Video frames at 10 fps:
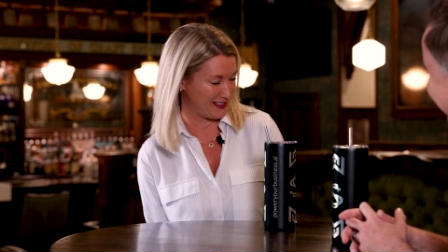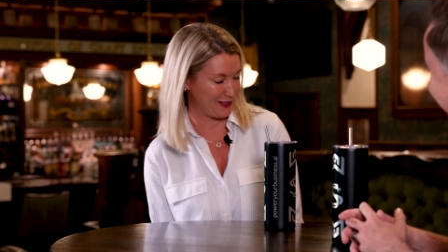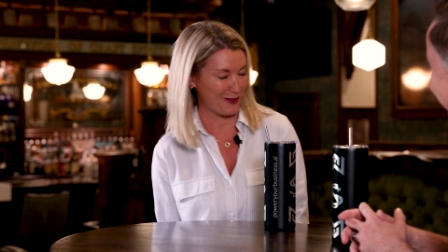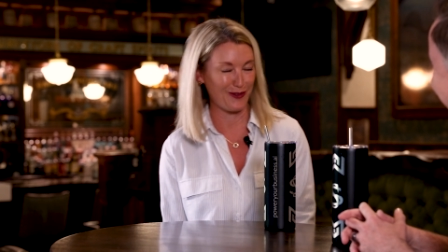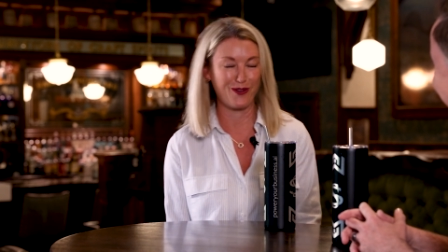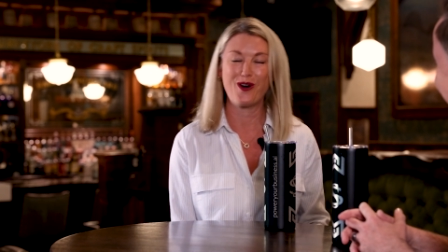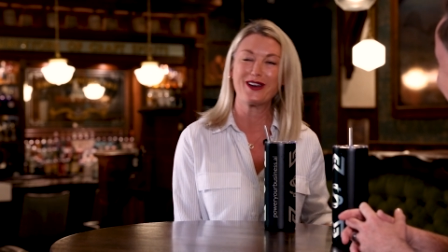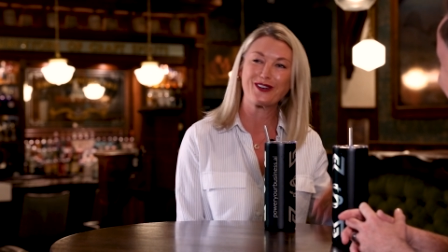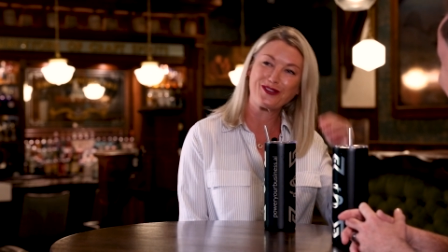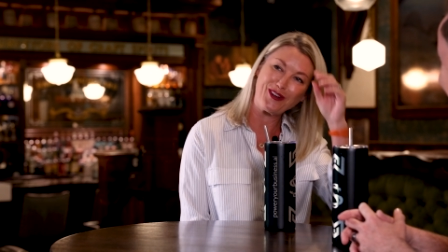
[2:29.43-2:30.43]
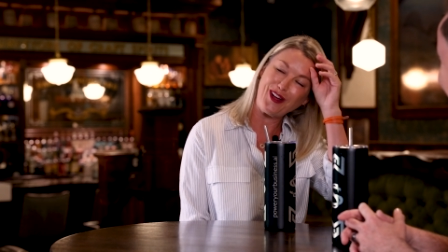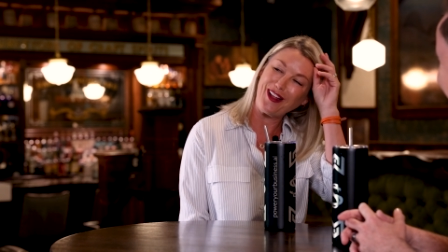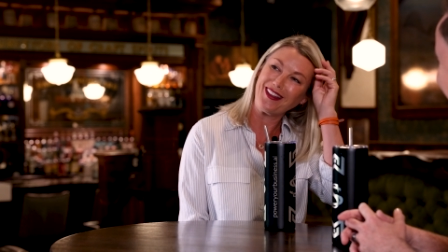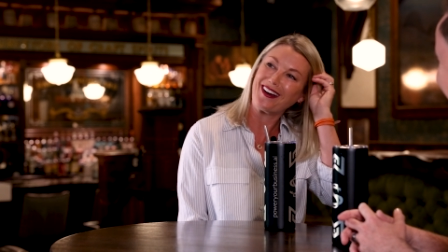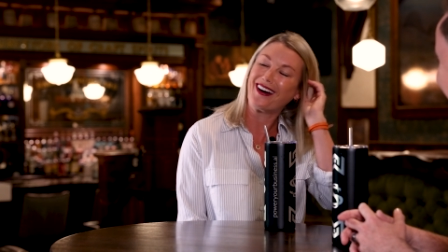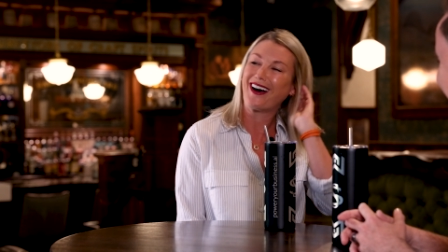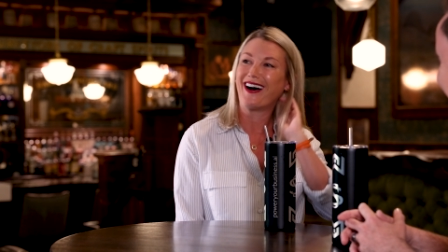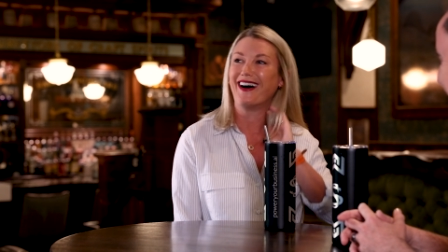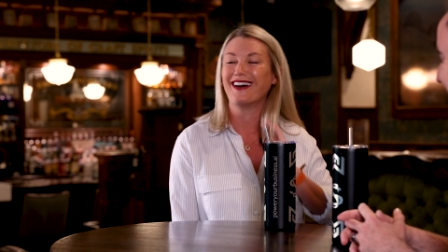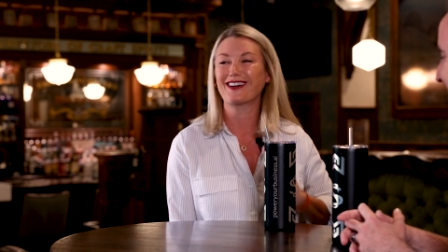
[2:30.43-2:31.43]
is a wonderful
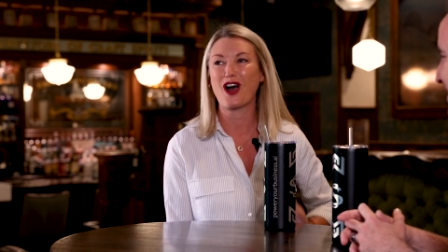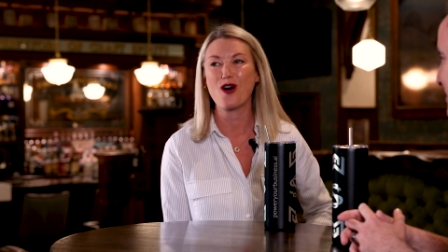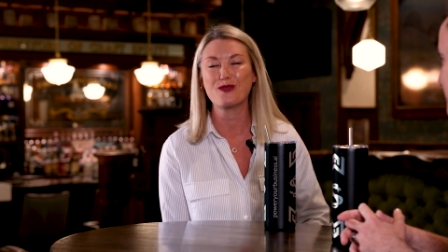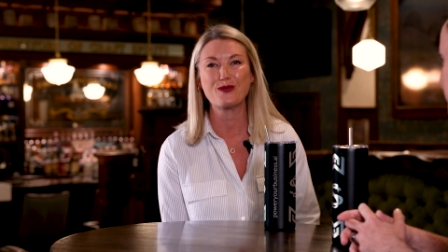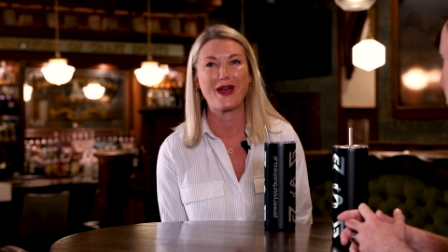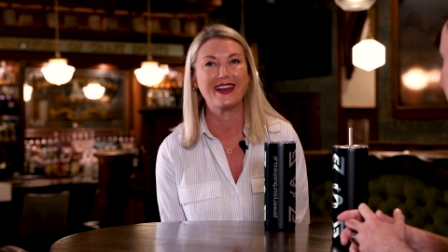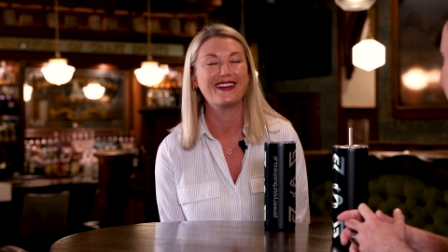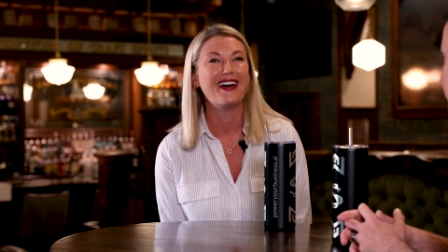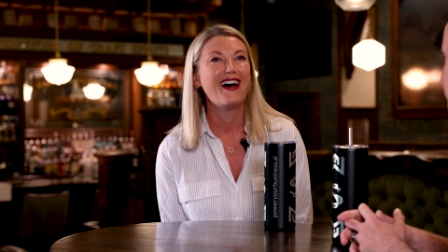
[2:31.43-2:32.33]
compliment.